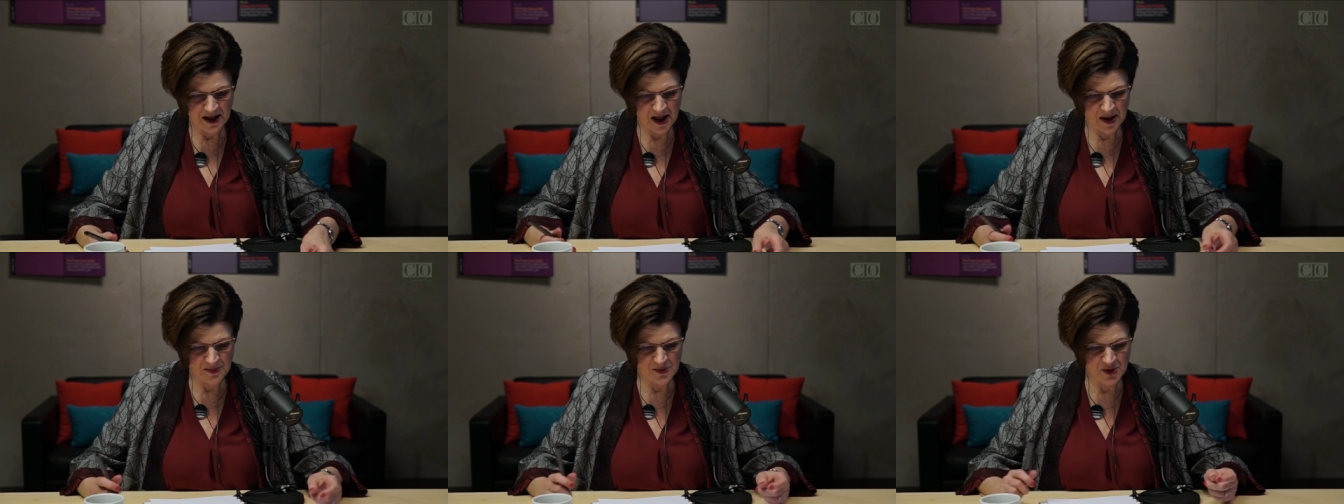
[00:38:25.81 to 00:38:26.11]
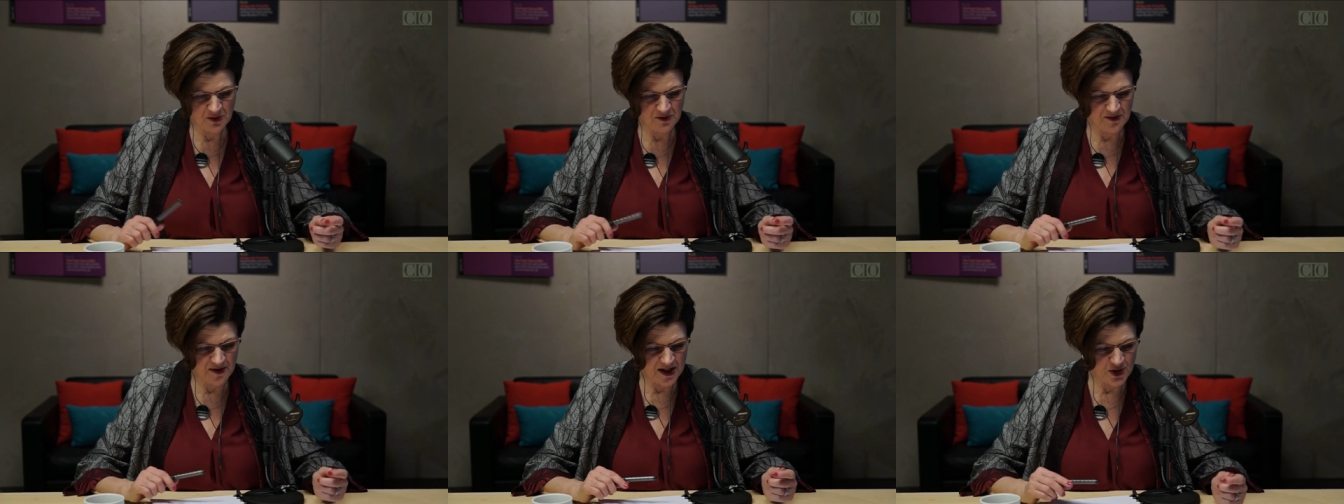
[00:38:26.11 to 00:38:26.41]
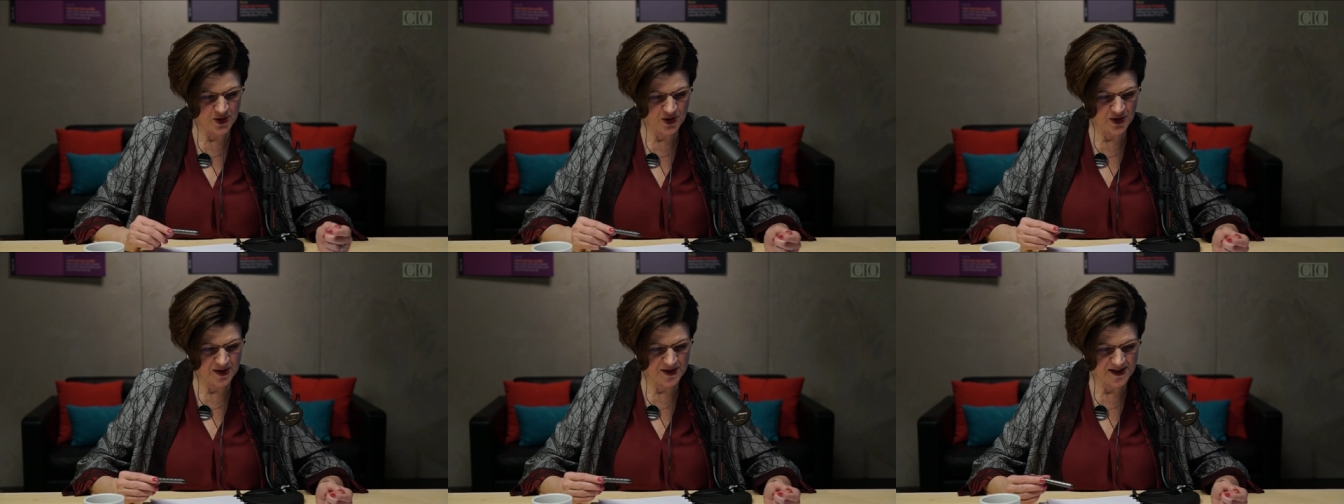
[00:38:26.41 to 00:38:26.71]

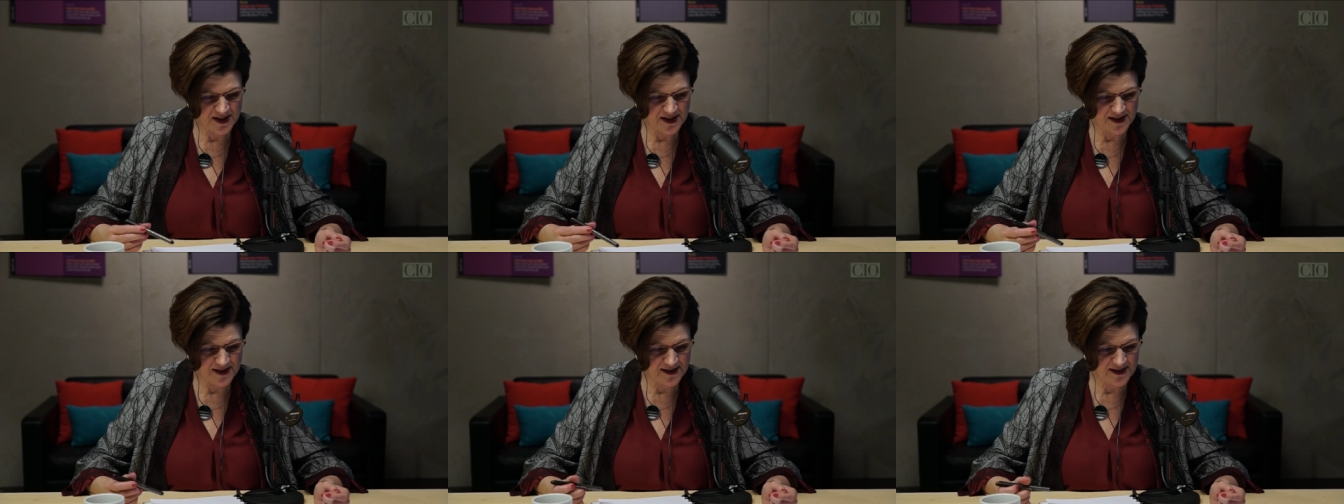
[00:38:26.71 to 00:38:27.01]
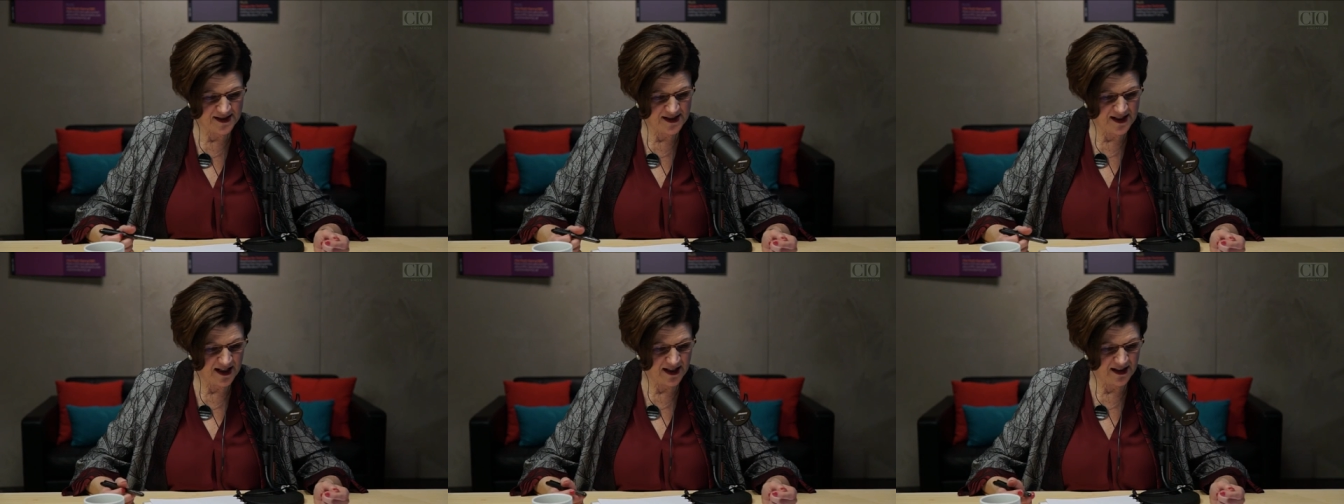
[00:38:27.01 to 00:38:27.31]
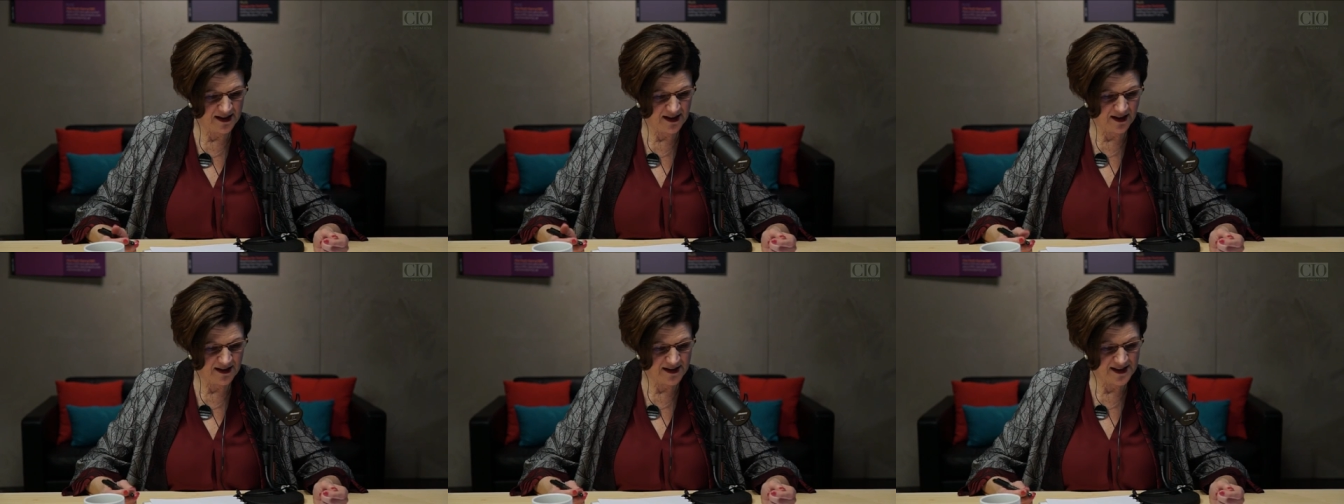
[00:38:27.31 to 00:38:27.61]
observations is
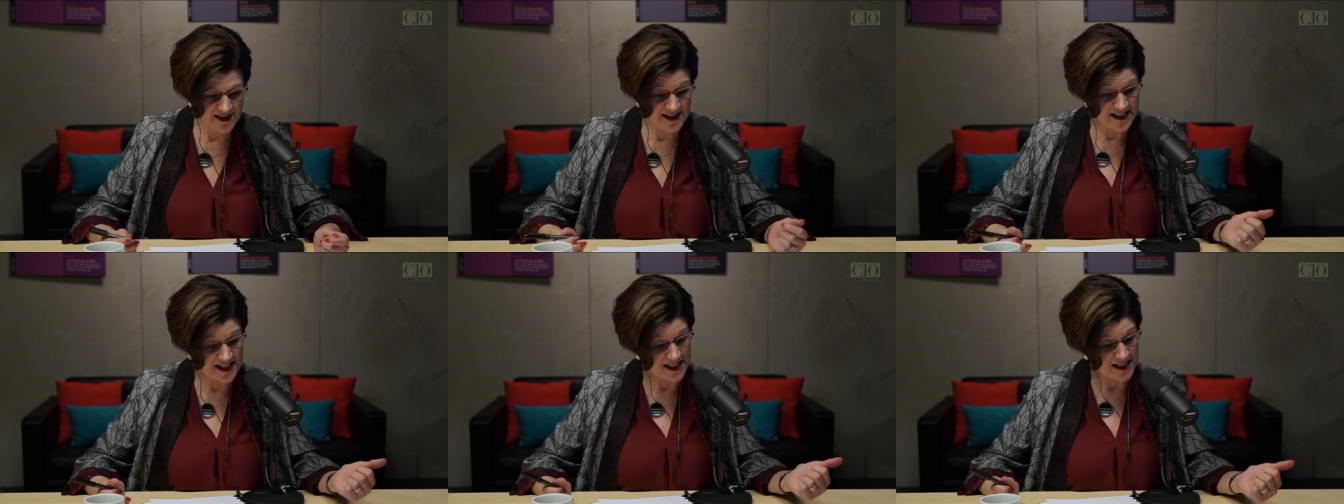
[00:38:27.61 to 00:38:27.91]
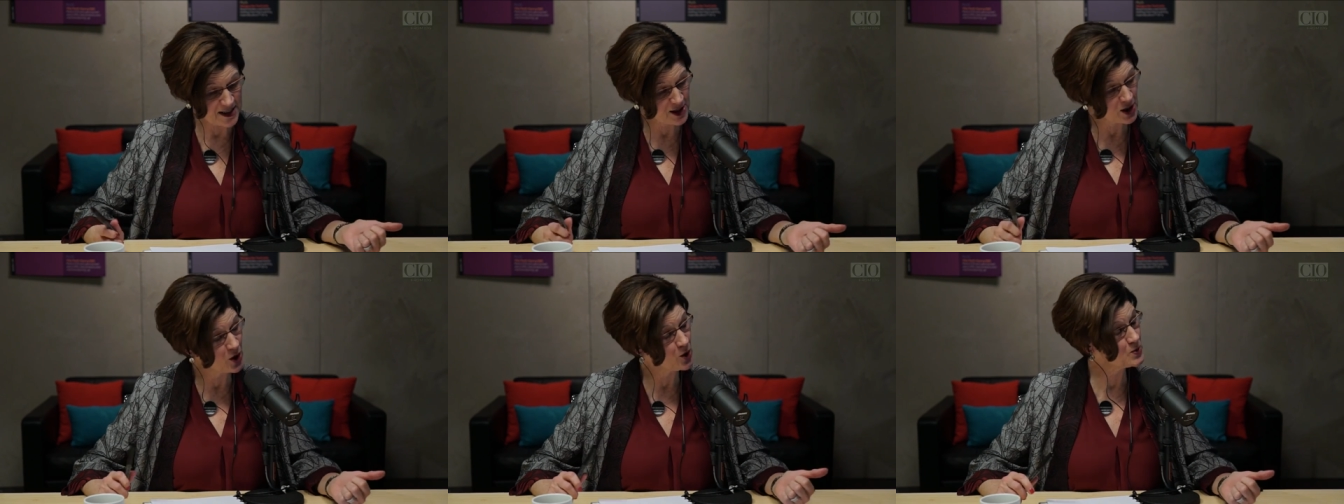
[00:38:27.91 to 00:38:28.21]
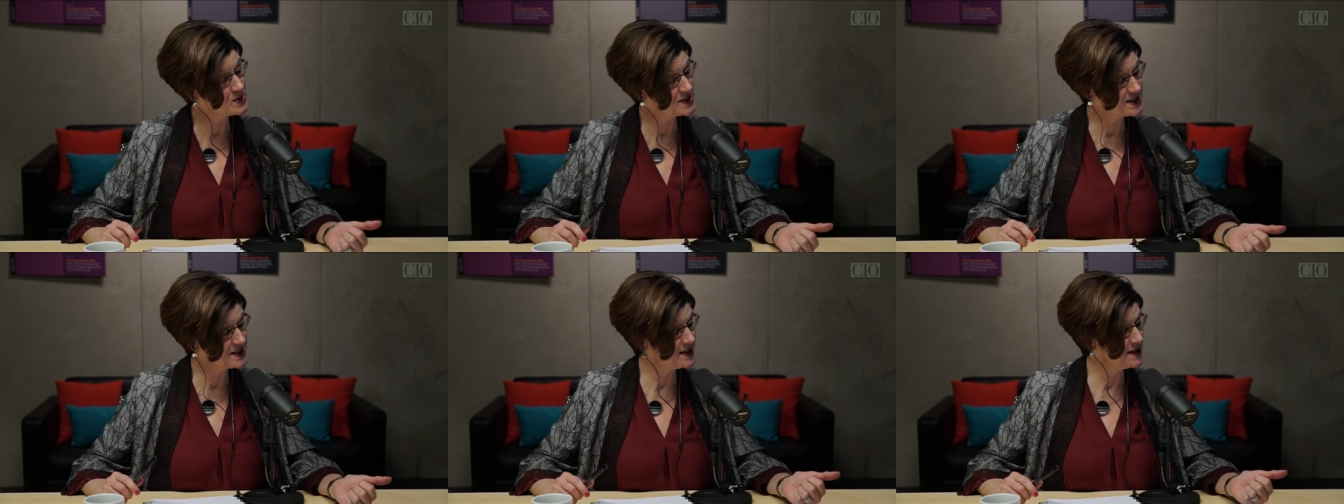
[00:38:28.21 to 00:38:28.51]
that
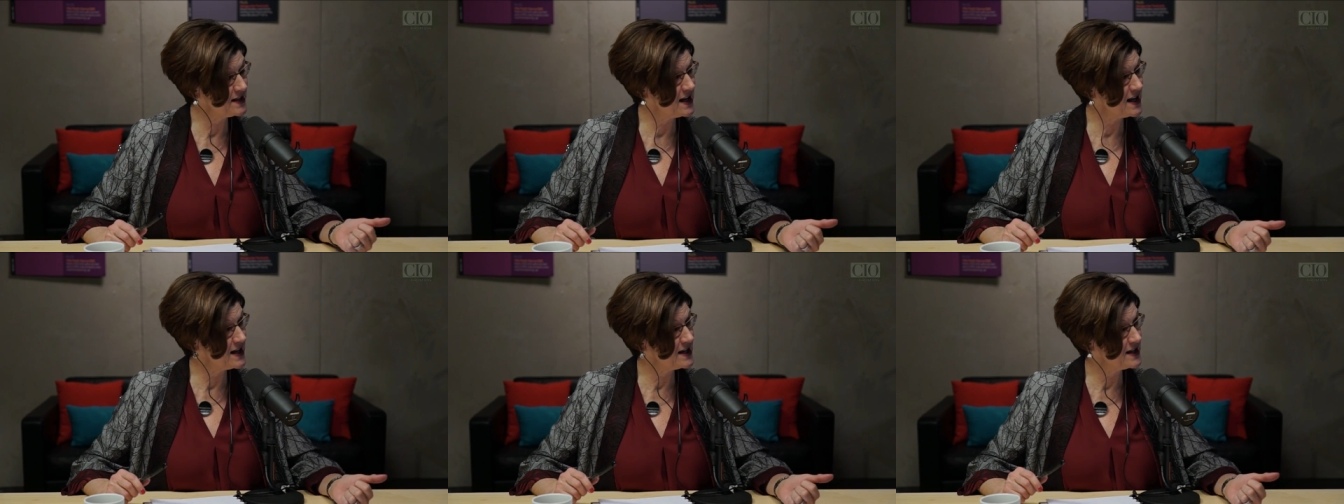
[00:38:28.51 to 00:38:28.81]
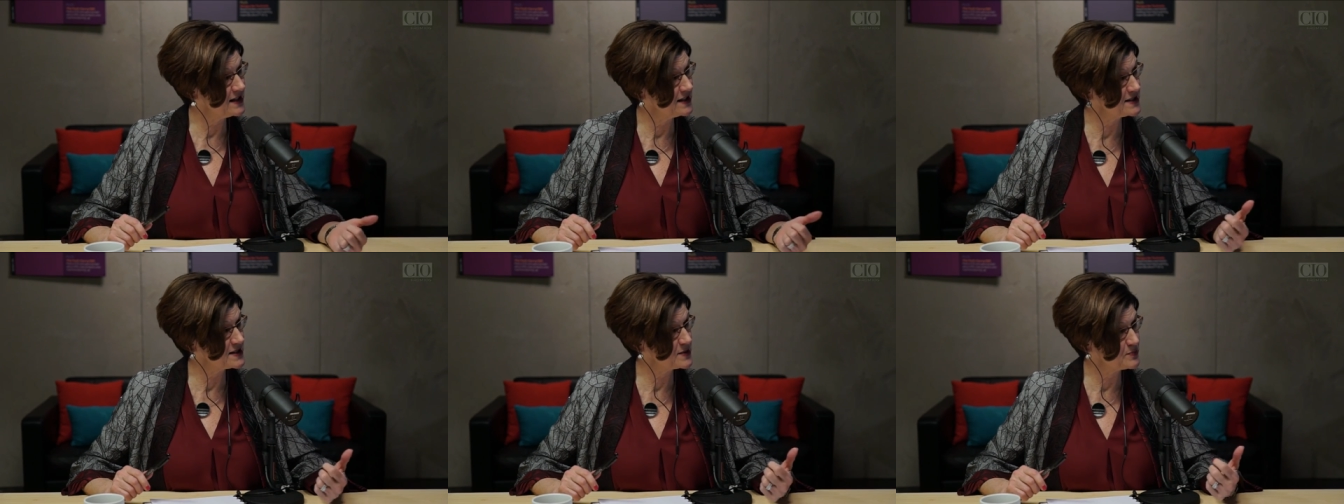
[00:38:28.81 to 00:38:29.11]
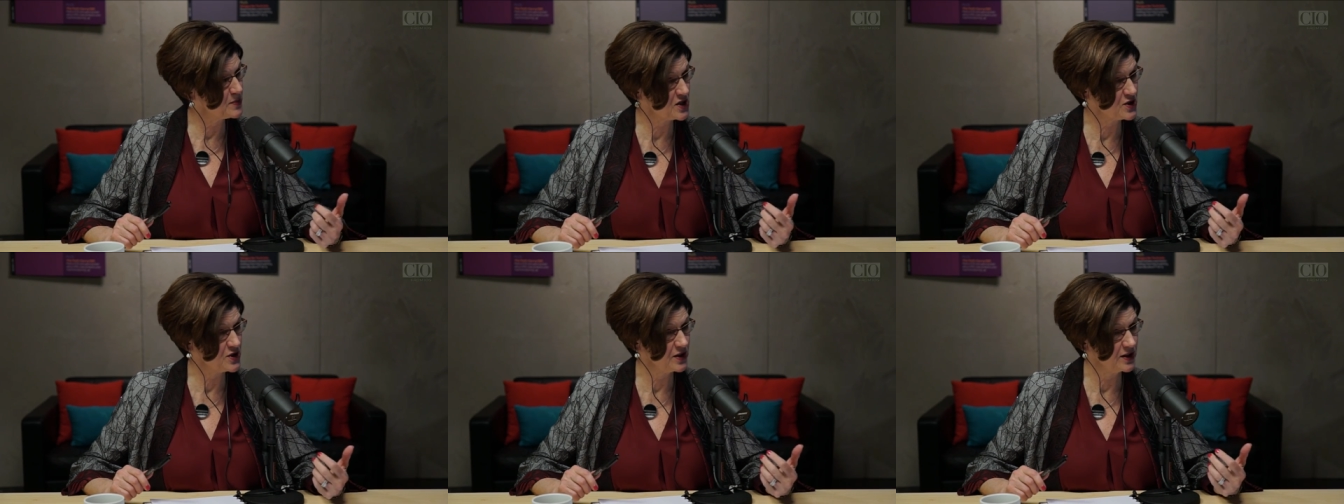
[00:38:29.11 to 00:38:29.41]
CEOs today, and
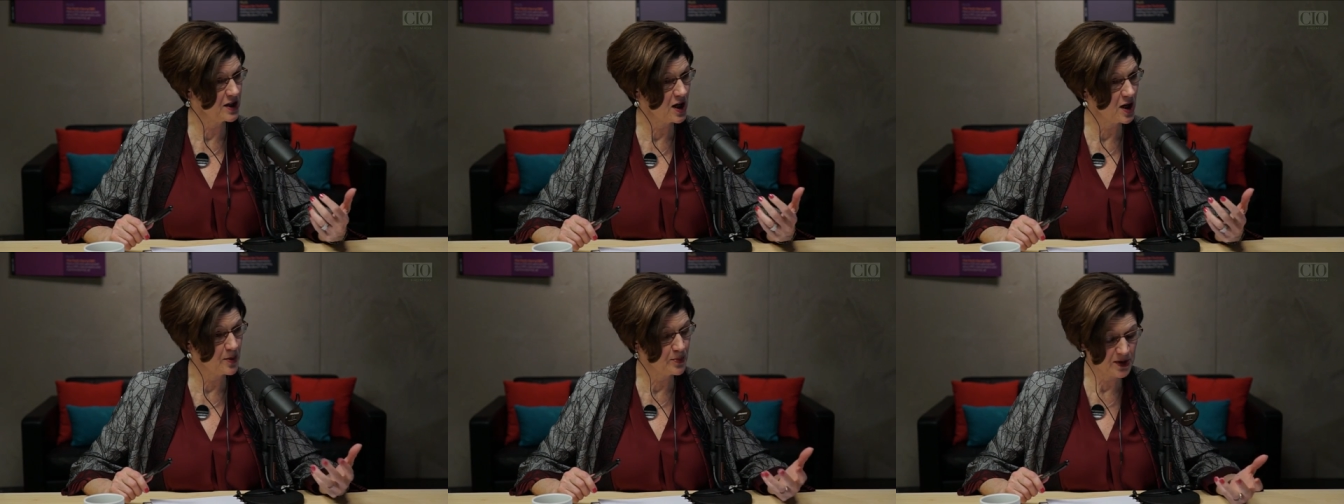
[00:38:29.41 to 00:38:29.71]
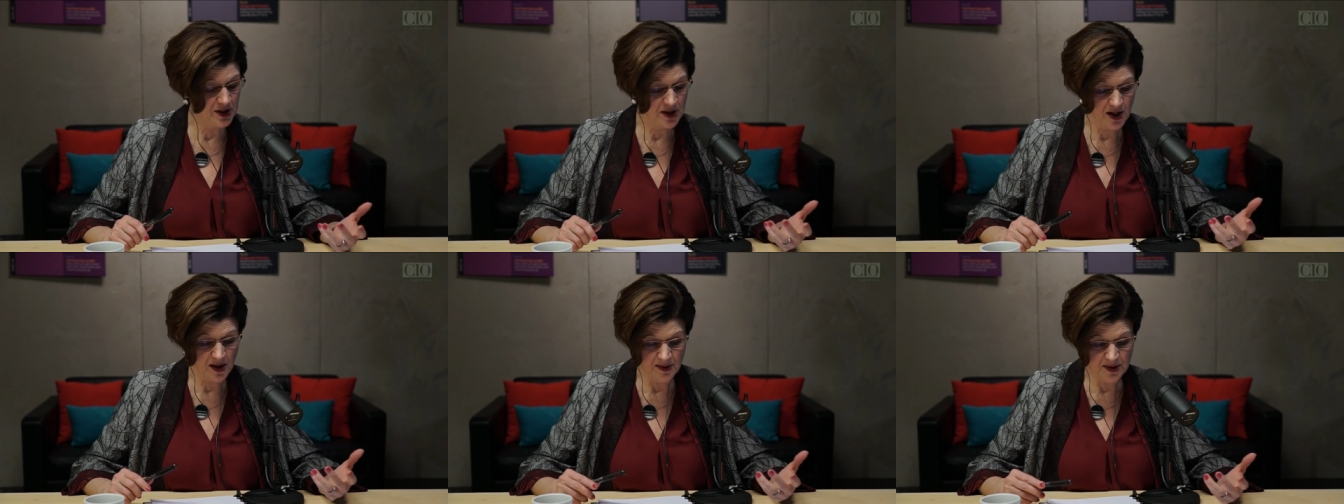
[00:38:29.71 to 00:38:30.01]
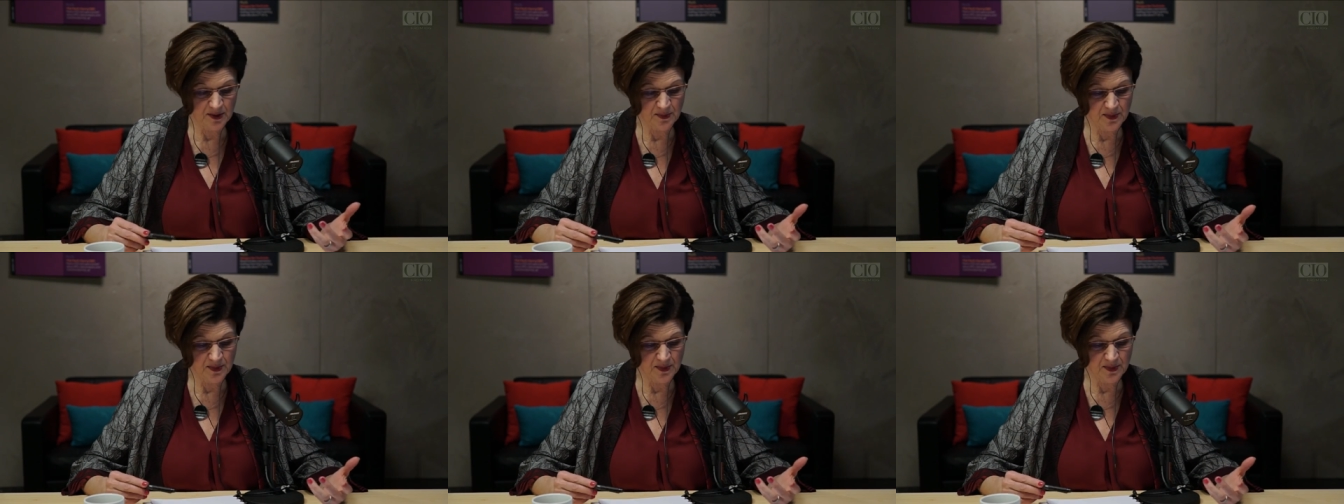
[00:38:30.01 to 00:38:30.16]
especially up and coming